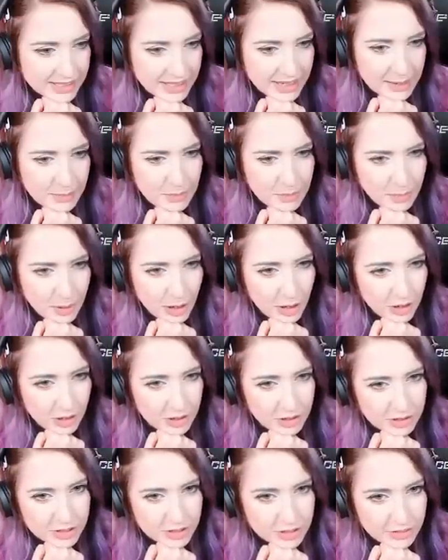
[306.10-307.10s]

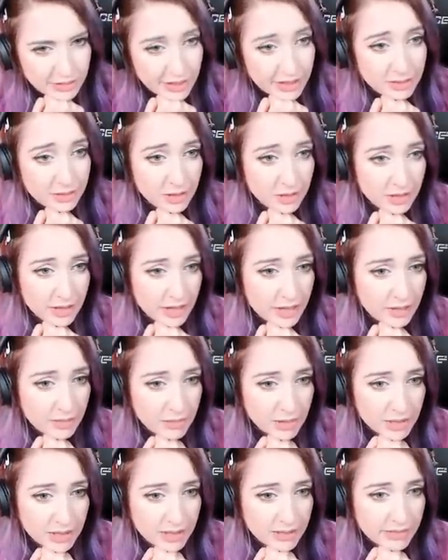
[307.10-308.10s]
Inbox. Right, okay.
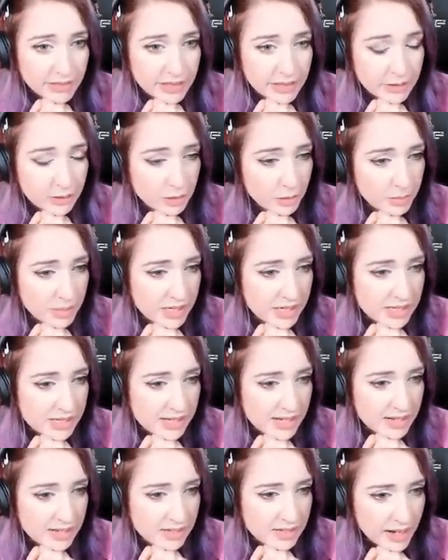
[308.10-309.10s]
Well, literally nobody has
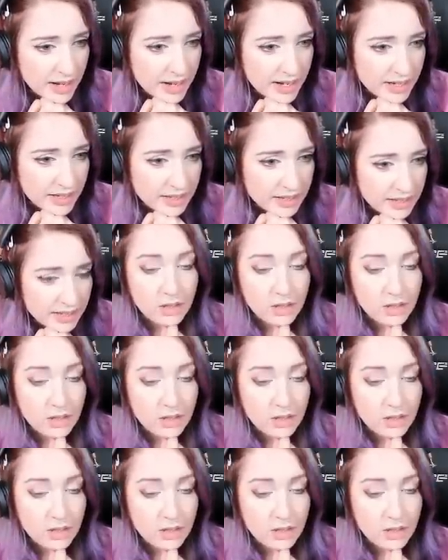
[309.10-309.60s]
sent us anything.